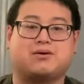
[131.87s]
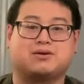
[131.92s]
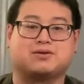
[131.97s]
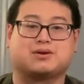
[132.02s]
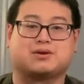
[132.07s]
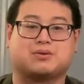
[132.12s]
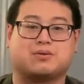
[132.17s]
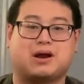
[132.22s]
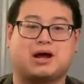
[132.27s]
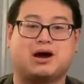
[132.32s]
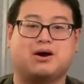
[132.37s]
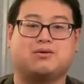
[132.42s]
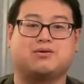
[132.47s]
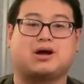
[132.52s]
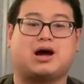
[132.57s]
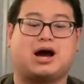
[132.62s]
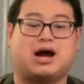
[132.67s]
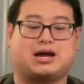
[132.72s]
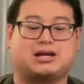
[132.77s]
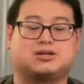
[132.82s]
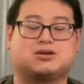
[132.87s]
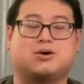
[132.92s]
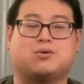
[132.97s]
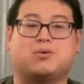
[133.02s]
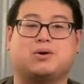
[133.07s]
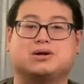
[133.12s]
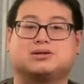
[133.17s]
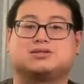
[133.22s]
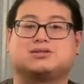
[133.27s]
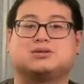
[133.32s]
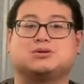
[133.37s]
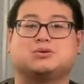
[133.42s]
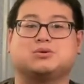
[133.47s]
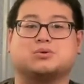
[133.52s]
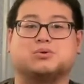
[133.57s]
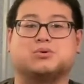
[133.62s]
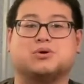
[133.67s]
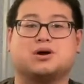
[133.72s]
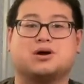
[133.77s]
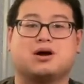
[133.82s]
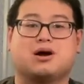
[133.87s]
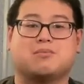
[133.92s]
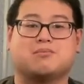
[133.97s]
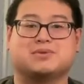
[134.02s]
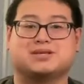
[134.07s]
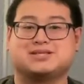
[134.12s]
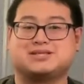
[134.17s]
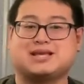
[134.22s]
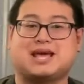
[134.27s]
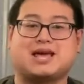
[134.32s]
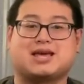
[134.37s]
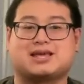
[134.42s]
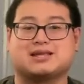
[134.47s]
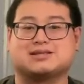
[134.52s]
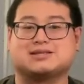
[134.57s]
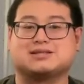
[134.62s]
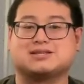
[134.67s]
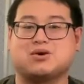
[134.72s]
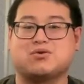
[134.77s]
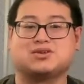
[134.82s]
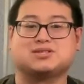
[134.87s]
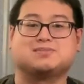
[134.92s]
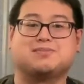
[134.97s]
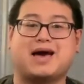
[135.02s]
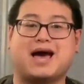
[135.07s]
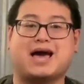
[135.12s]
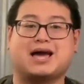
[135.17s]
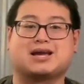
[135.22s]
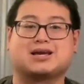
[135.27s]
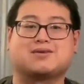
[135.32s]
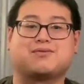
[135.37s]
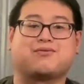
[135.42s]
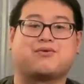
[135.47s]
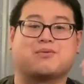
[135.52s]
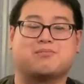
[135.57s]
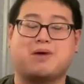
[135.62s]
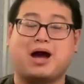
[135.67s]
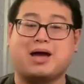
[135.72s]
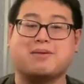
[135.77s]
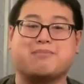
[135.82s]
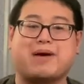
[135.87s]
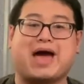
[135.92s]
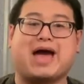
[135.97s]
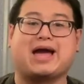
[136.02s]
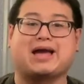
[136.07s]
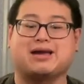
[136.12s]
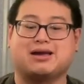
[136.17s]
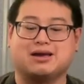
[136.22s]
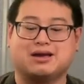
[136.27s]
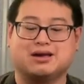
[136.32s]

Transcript: on the ground, I don't want to mistake someone's bag for my bag.